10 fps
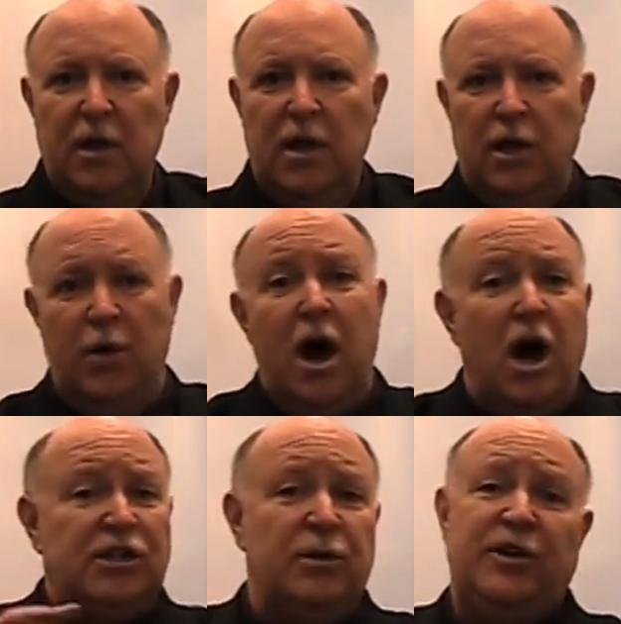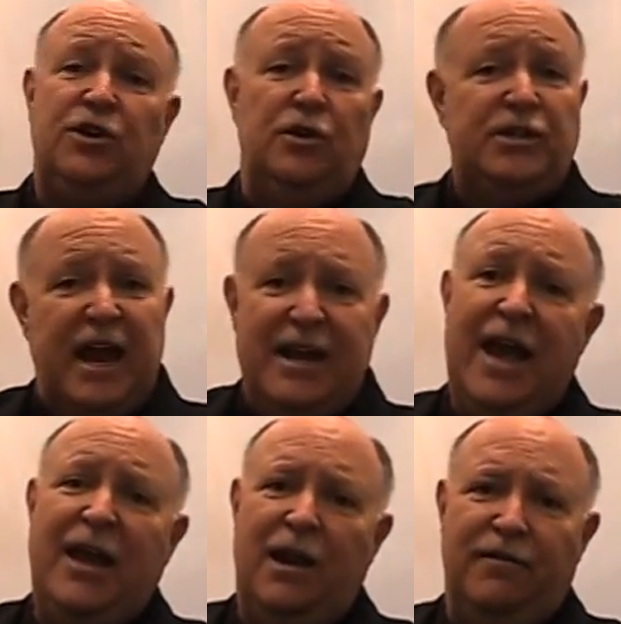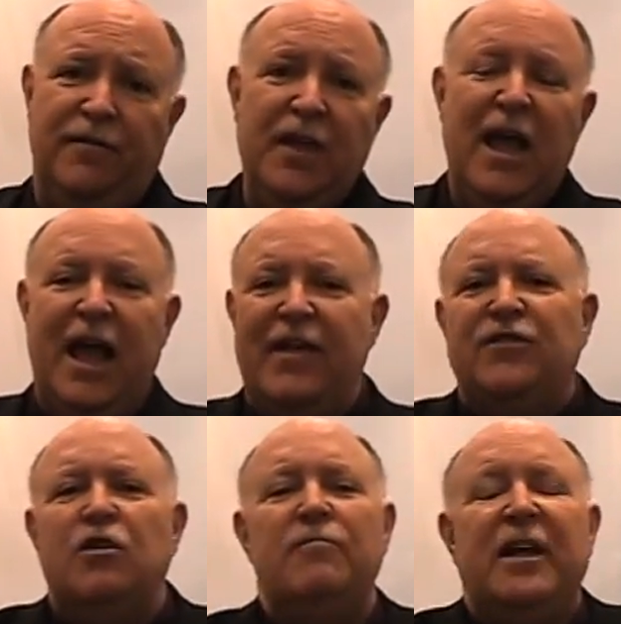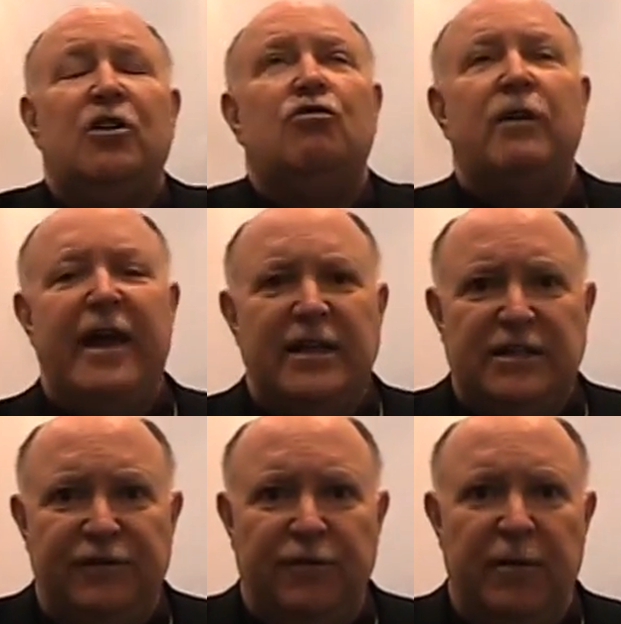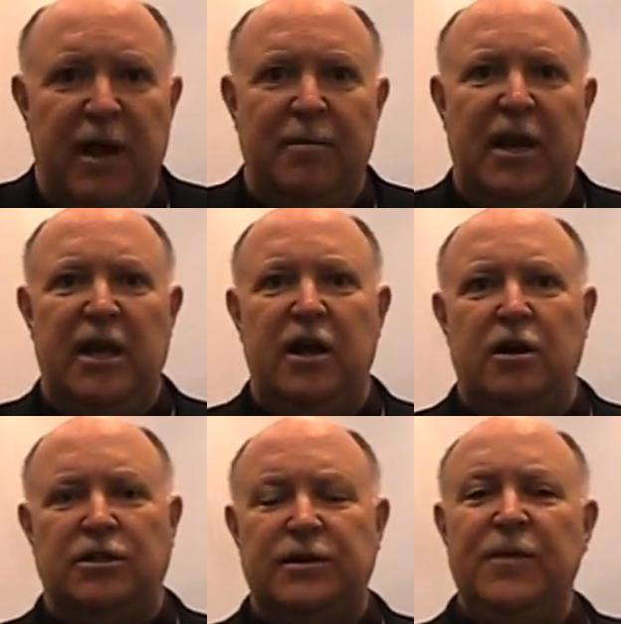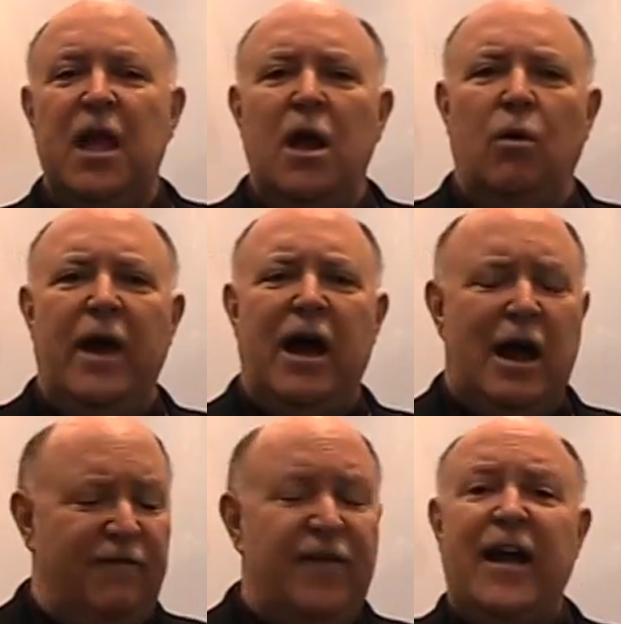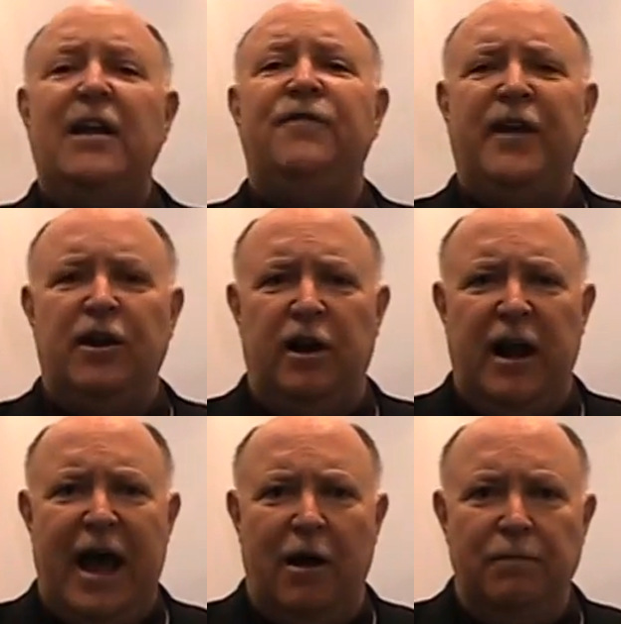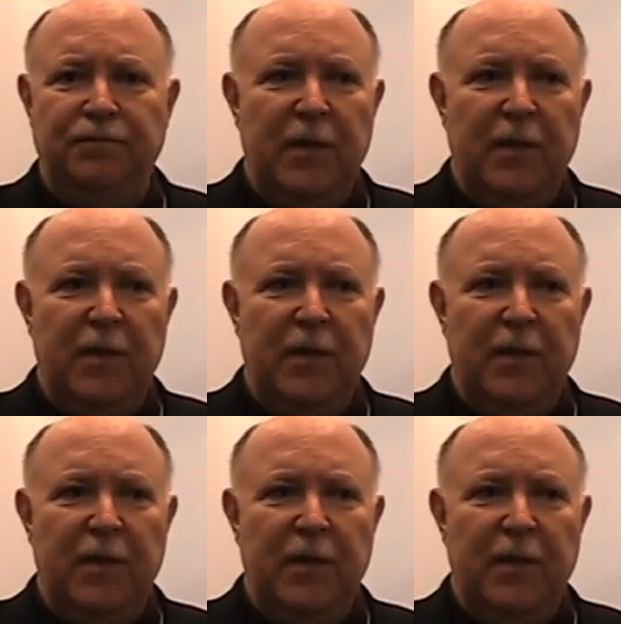you also introduce a negative, and that drove me crazy for many, many years. Well, I finally figured it out.